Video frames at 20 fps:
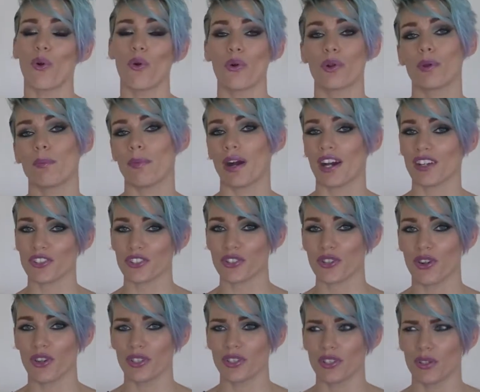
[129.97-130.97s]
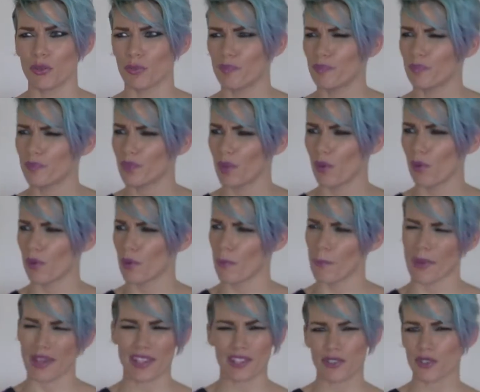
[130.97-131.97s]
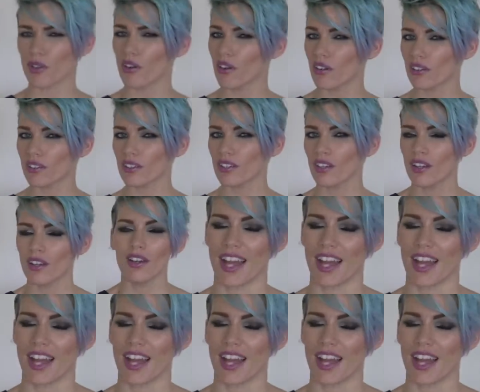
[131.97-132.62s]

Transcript: Automatron or Automatron